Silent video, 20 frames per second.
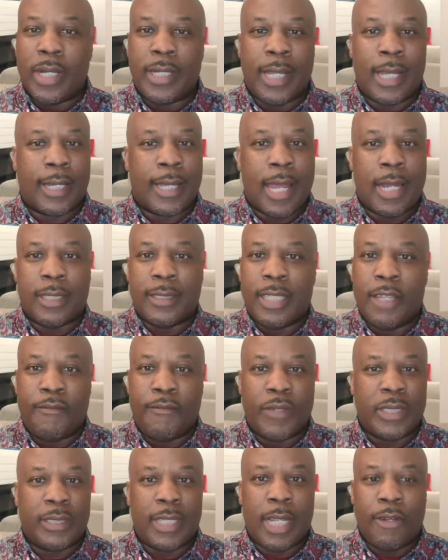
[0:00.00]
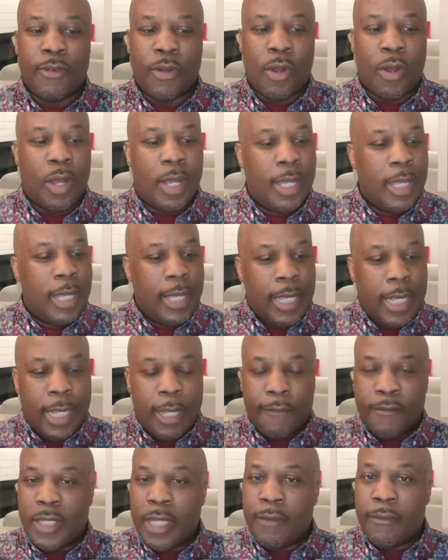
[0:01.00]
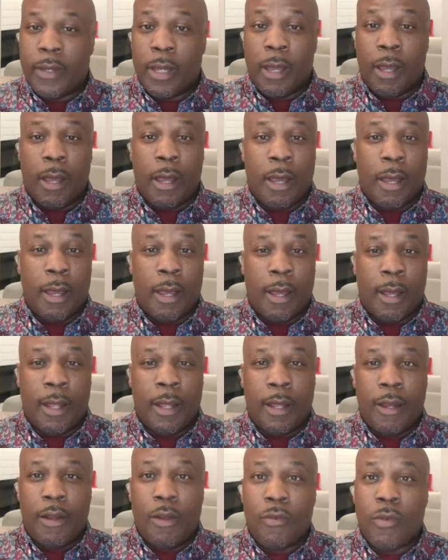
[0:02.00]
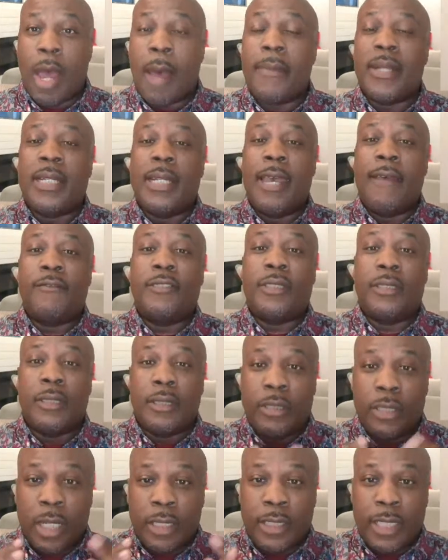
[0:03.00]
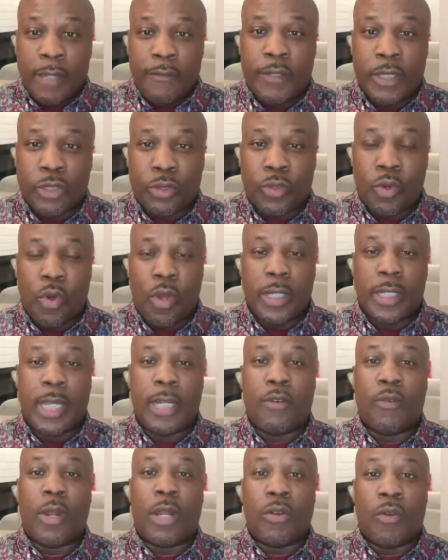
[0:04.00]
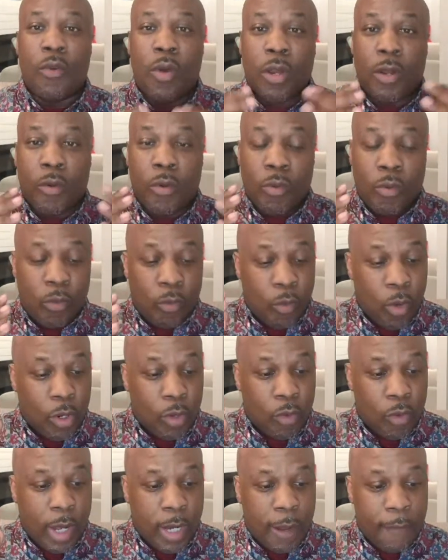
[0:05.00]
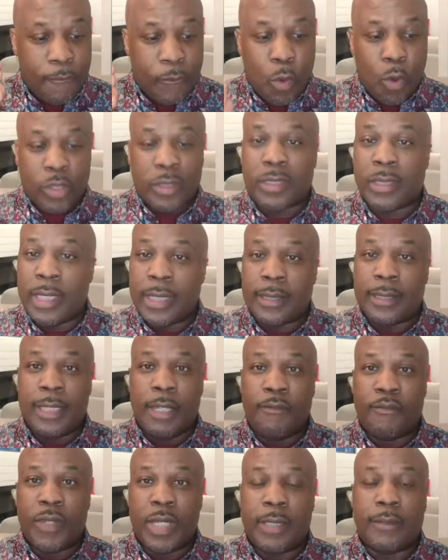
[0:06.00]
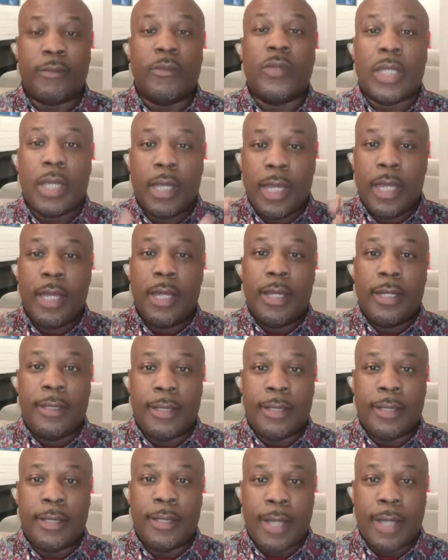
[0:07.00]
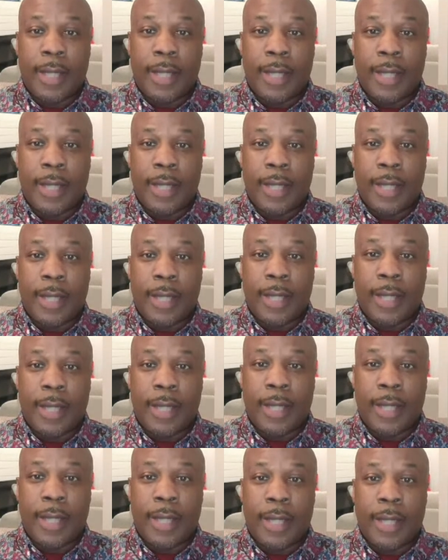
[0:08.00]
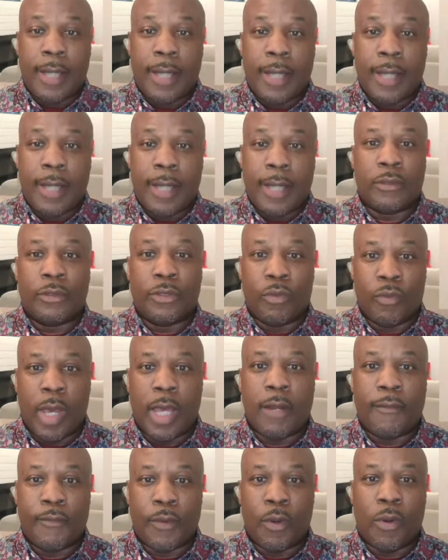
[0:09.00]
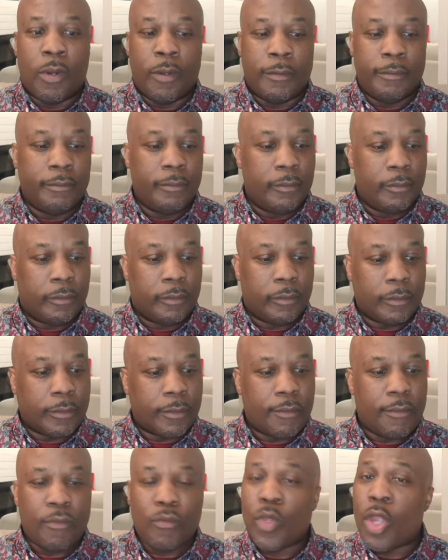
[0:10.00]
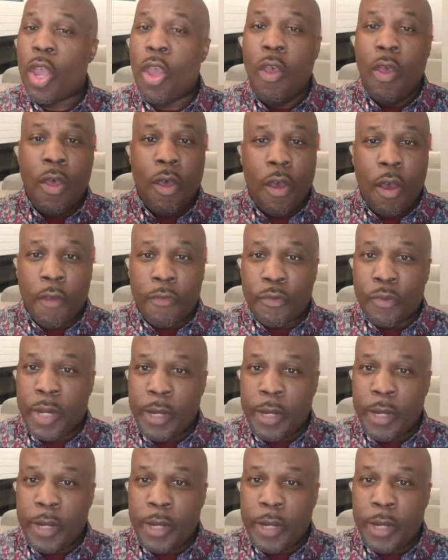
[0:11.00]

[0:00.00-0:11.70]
He's the real deal. No matter what that kind of defense they run. If Robert Levinson, the defense coordinator, want to run a 4-6 defense, now Hill Green's gonna be that person to run it for him.